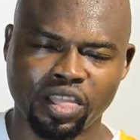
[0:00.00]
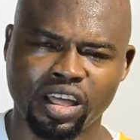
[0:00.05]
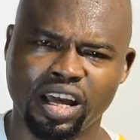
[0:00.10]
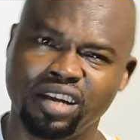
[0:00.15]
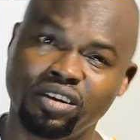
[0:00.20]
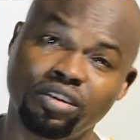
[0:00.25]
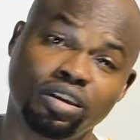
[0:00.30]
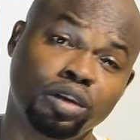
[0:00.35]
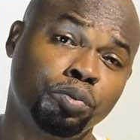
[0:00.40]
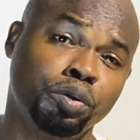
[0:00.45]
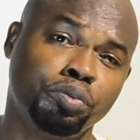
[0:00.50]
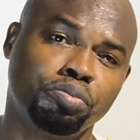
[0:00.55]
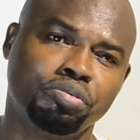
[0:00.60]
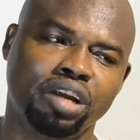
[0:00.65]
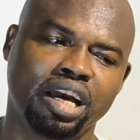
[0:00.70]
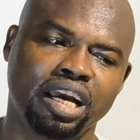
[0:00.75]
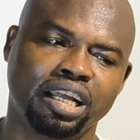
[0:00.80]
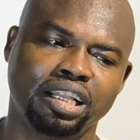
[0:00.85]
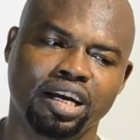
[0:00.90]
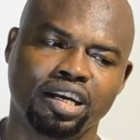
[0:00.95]
and other people
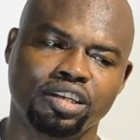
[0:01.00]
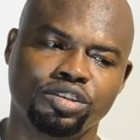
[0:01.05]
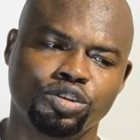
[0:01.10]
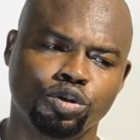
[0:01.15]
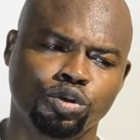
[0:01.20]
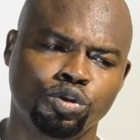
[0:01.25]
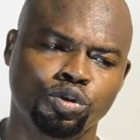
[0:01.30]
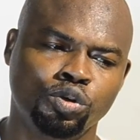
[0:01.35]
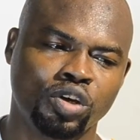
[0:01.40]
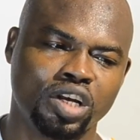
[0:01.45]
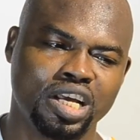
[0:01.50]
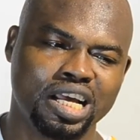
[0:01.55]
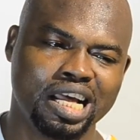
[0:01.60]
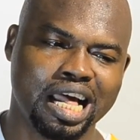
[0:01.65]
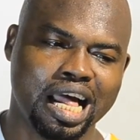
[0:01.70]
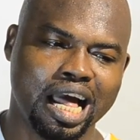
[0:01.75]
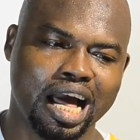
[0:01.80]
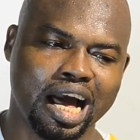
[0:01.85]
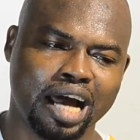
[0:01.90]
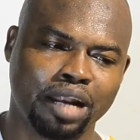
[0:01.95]
like that. So
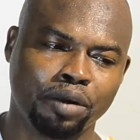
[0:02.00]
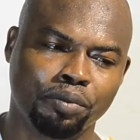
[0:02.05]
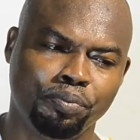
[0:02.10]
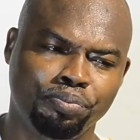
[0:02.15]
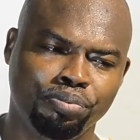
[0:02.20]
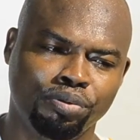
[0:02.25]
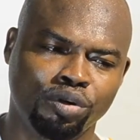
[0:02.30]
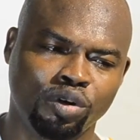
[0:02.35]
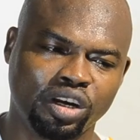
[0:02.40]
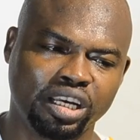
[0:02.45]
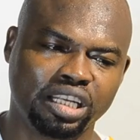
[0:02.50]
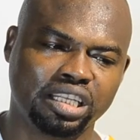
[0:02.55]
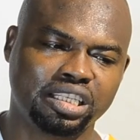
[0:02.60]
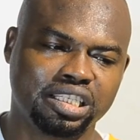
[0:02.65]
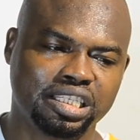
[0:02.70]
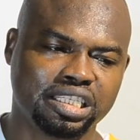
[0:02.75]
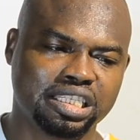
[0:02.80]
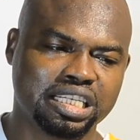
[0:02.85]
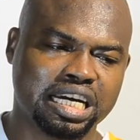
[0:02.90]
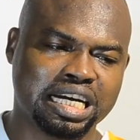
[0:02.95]
at a
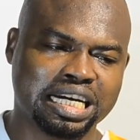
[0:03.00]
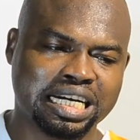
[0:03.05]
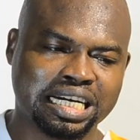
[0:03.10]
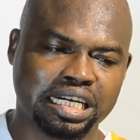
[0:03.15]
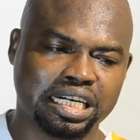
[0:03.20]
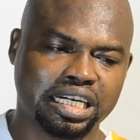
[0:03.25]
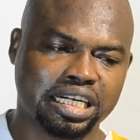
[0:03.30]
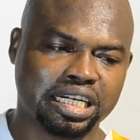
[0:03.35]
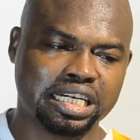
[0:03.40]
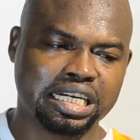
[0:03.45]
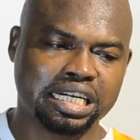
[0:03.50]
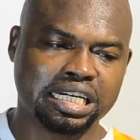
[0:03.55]
point, uh,